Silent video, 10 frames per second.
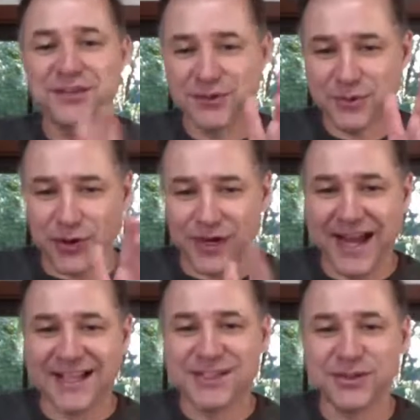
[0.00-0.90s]

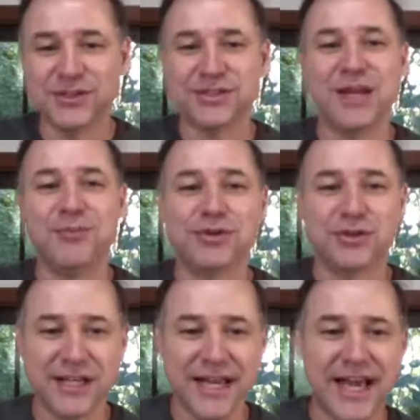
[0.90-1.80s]
connected on the same room,
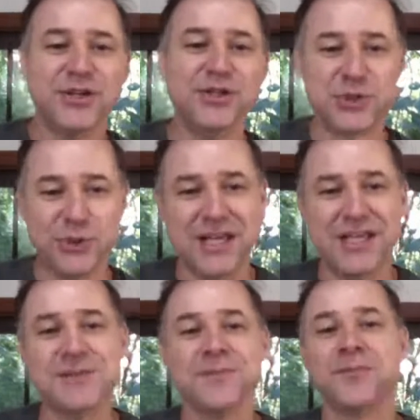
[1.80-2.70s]
so the guy could
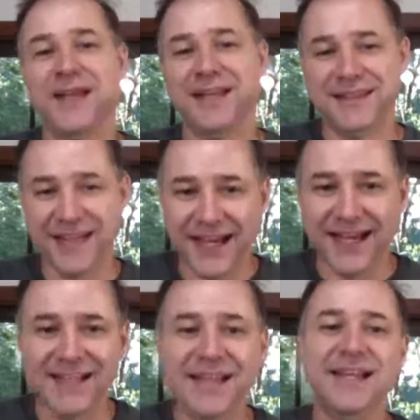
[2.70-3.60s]
tweet, and
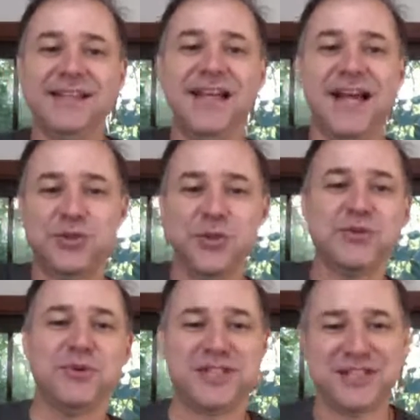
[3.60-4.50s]
then that
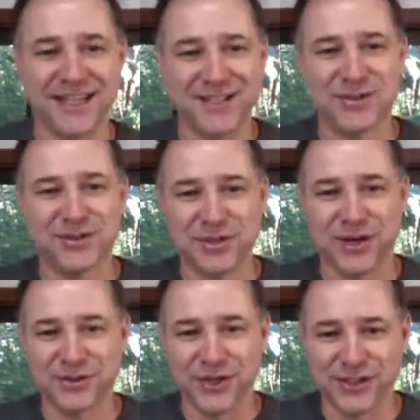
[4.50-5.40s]
tweet was sent to
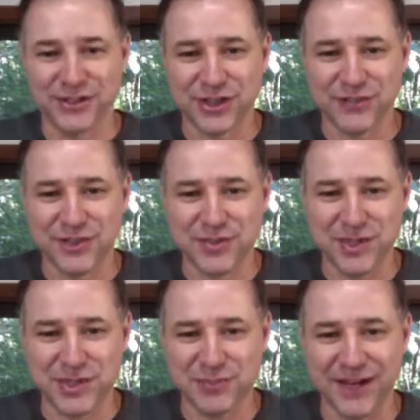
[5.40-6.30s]
all the other servers to
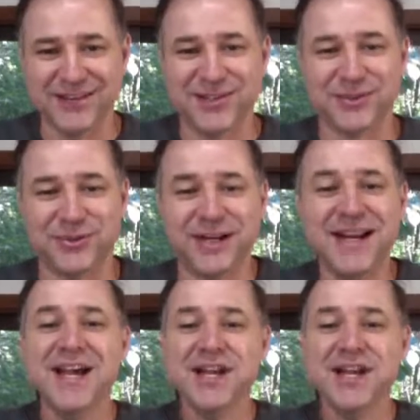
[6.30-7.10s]
be spread to the world,